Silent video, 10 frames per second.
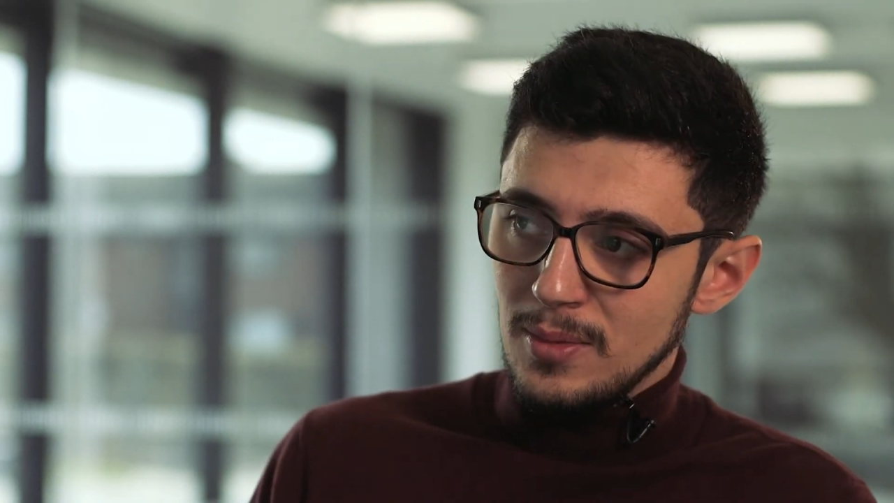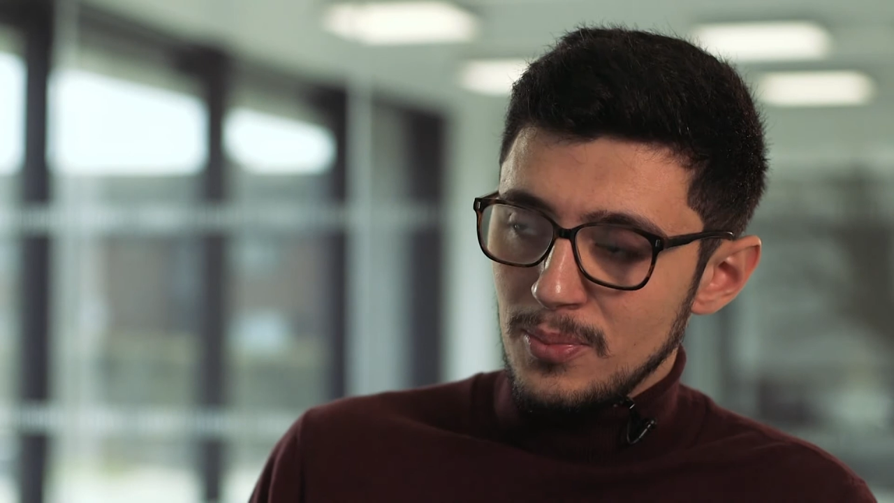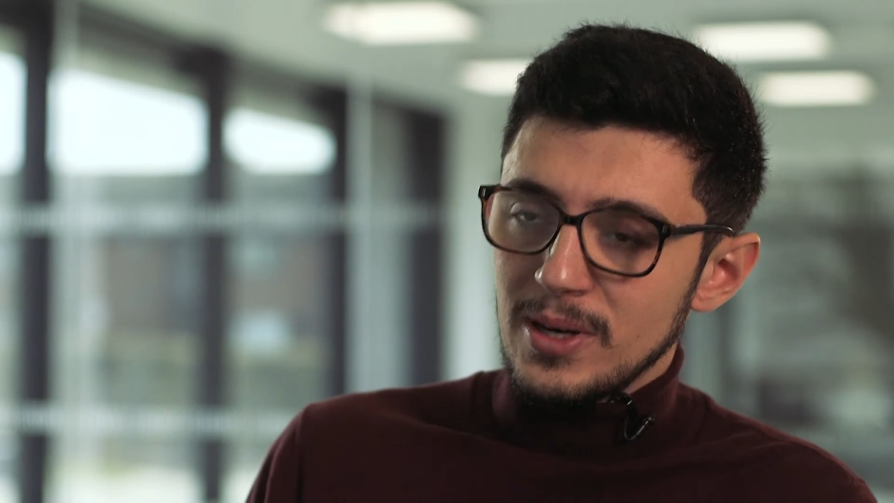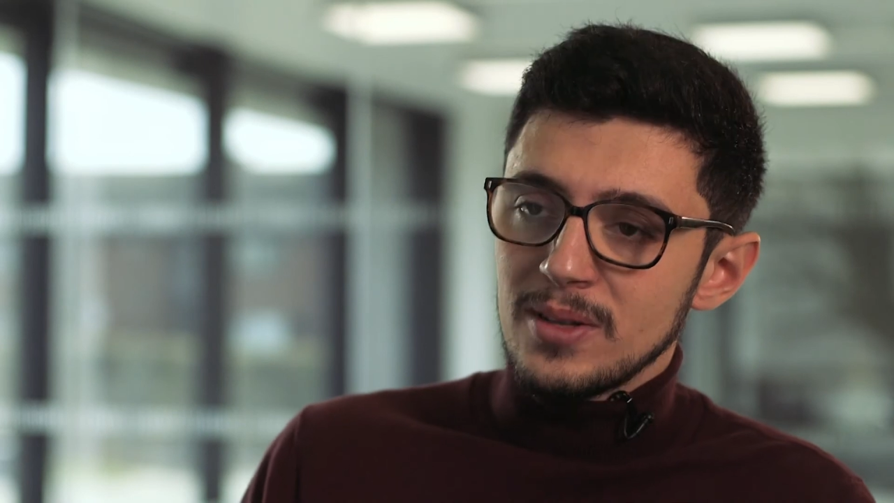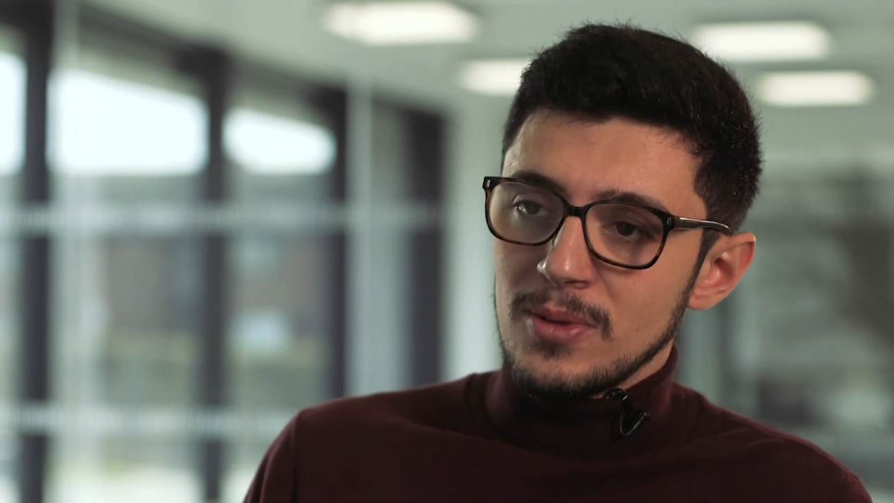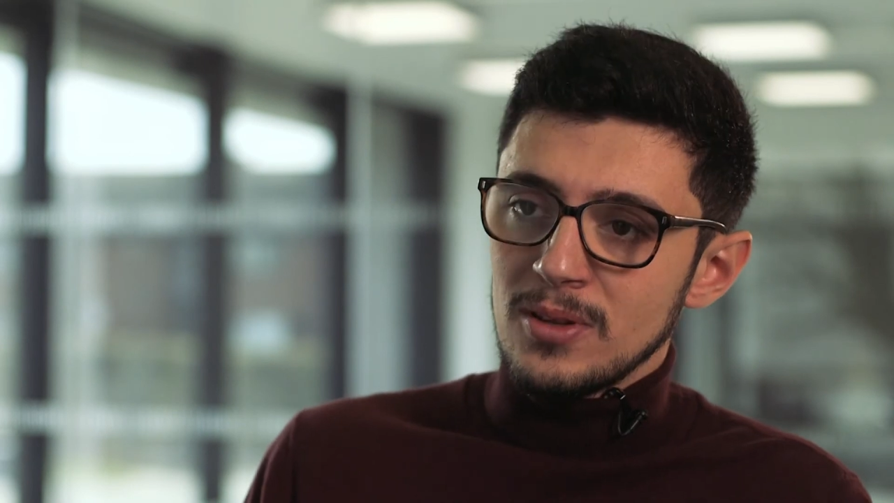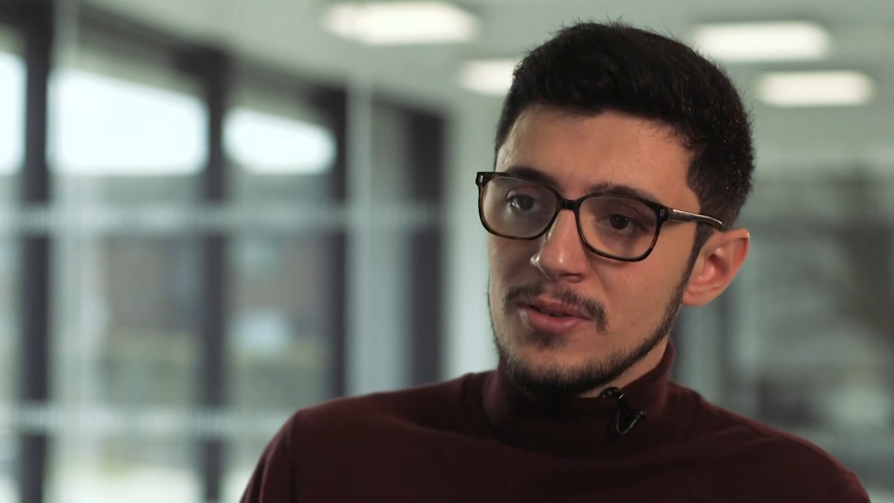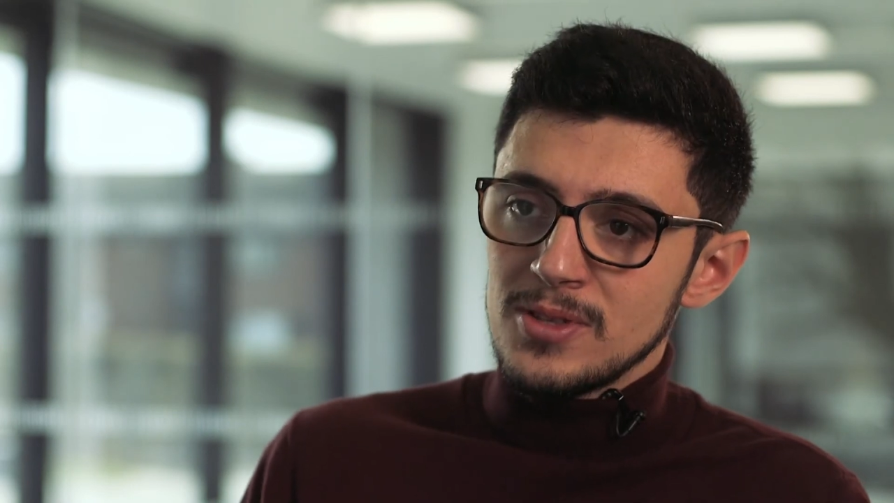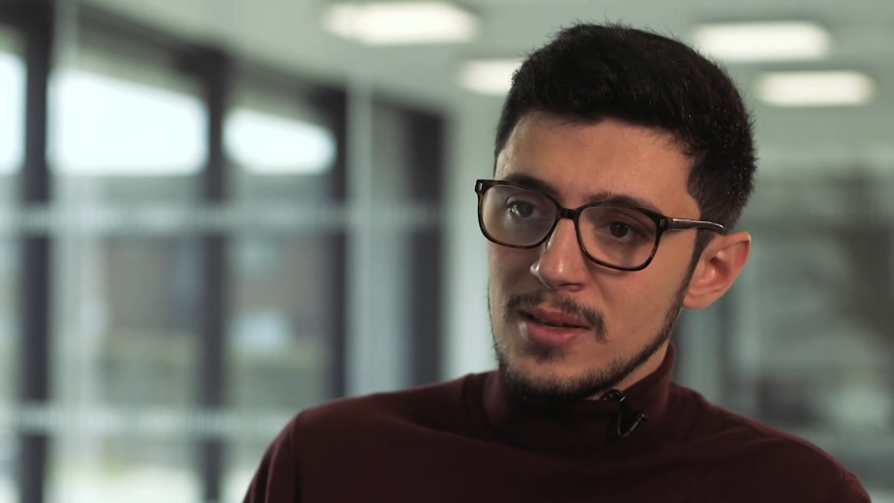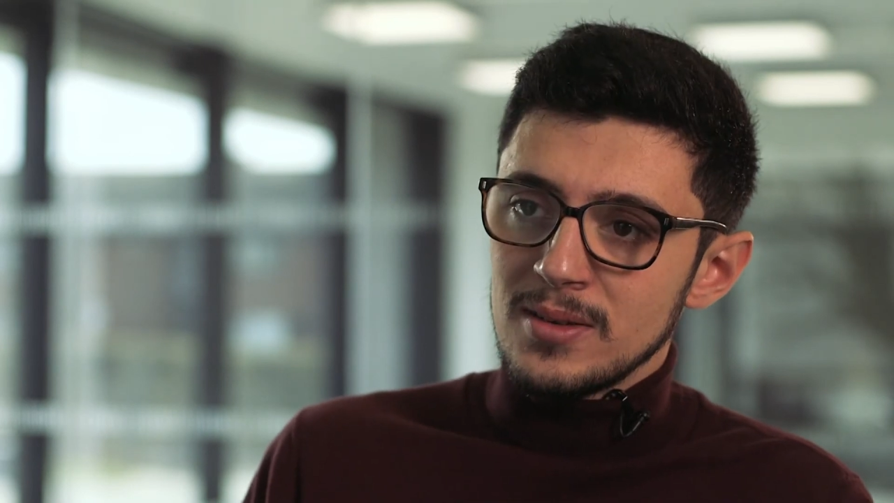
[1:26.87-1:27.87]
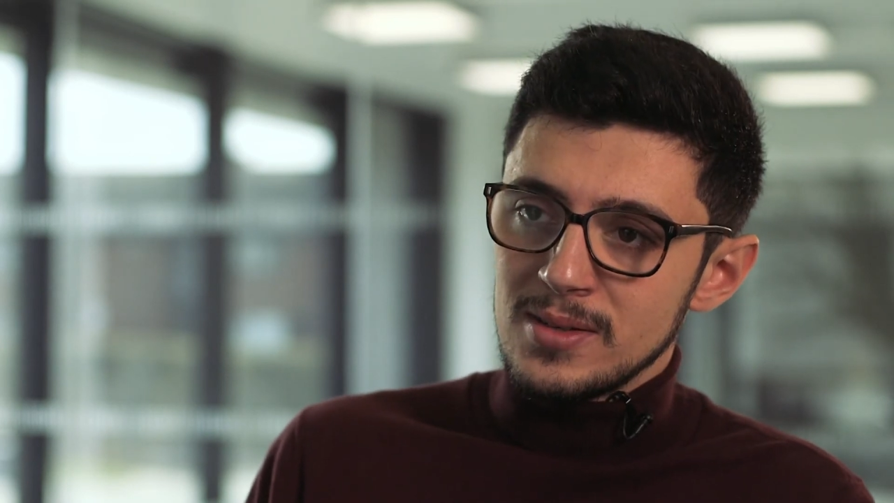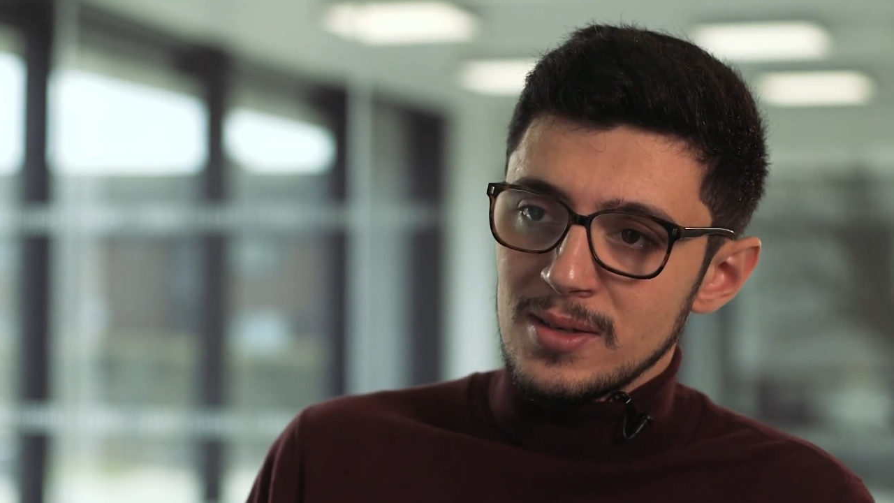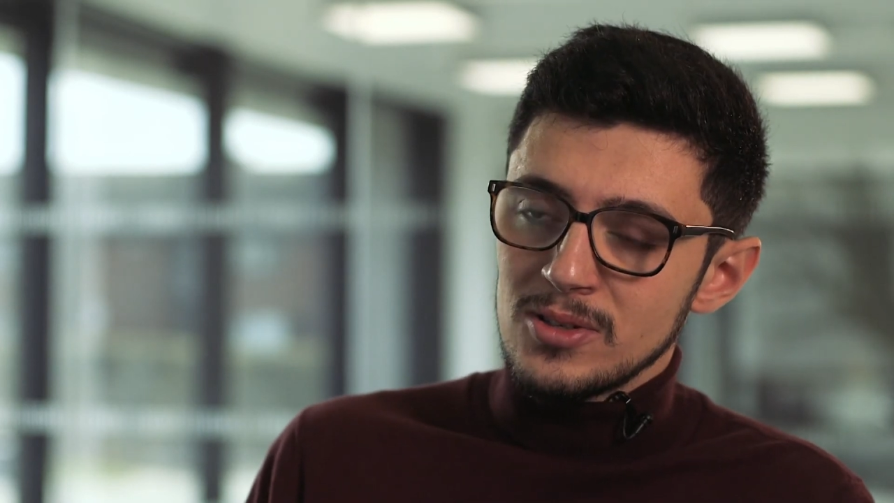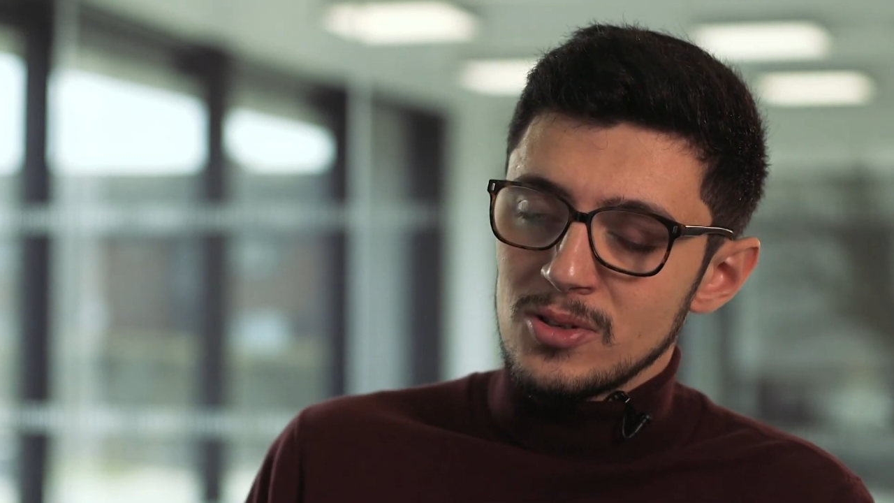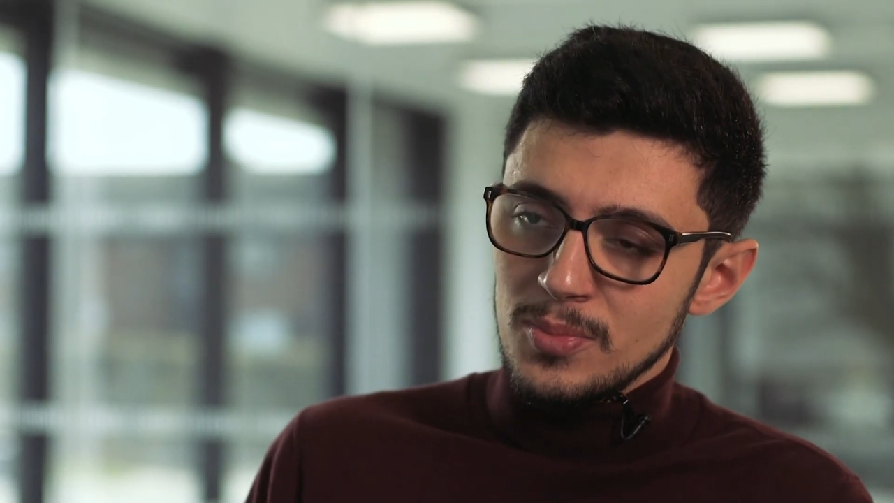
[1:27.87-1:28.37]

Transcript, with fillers: Department of Statistics to